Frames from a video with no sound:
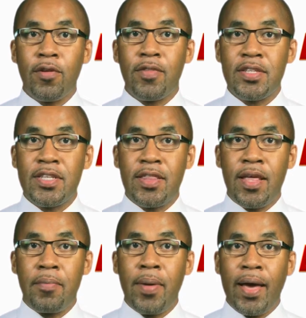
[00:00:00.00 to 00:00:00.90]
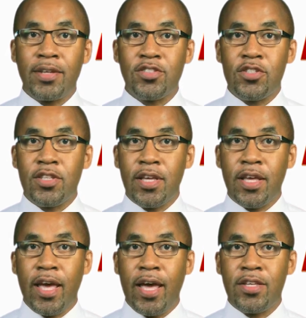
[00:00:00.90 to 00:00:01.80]
of this in their bags just in
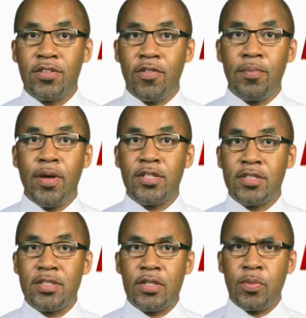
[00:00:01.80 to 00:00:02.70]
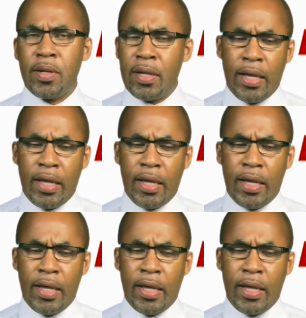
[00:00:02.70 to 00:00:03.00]
case of emergencies when